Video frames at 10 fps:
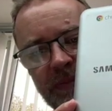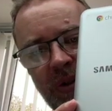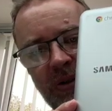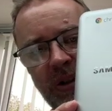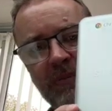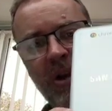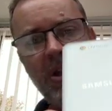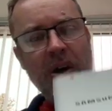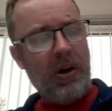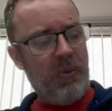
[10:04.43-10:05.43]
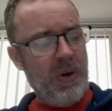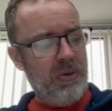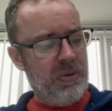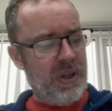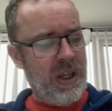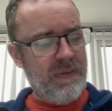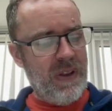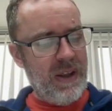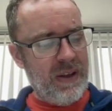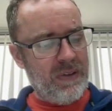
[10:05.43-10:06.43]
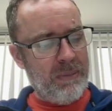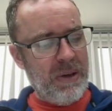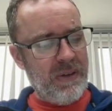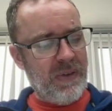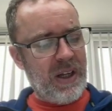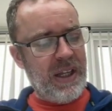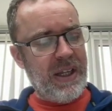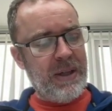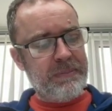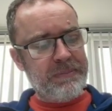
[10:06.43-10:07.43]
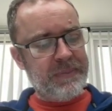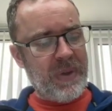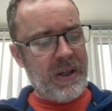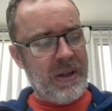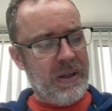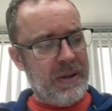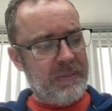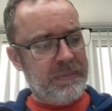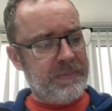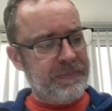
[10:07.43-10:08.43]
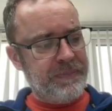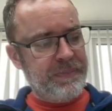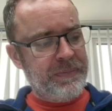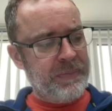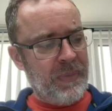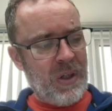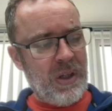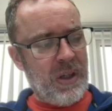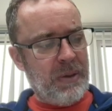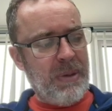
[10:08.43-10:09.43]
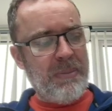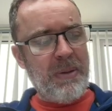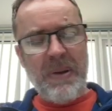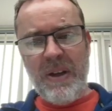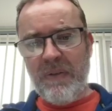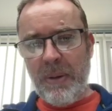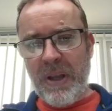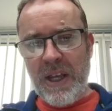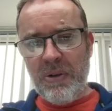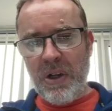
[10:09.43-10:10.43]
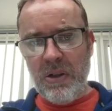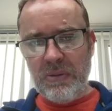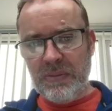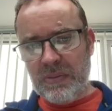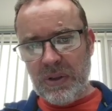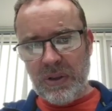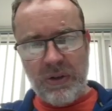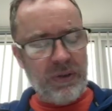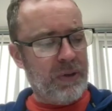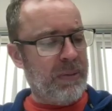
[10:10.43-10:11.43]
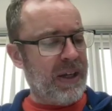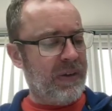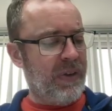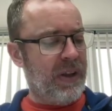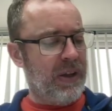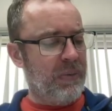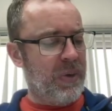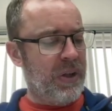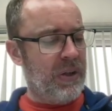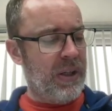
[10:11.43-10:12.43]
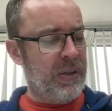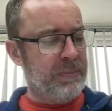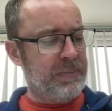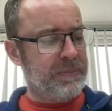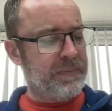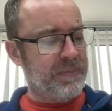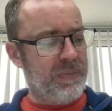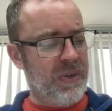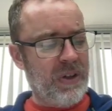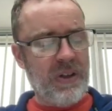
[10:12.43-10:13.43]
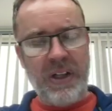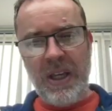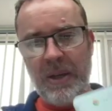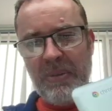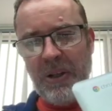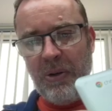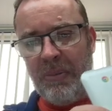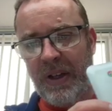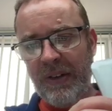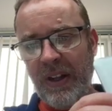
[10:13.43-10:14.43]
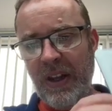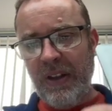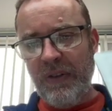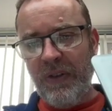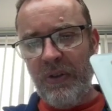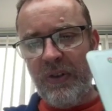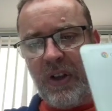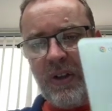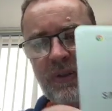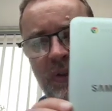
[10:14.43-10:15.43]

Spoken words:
All right, I will give this a bit of a clean up, you know, maybe a bit of rubbing alcohol across the back of it there will tidy it up a little bit, because there's a few scuffs